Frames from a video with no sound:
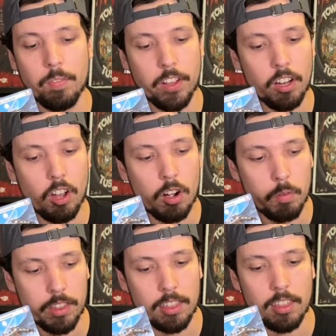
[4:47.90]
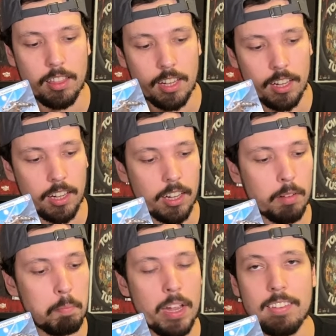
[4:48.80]
along with the
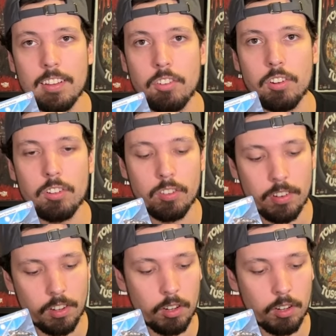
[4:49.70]
basic runes.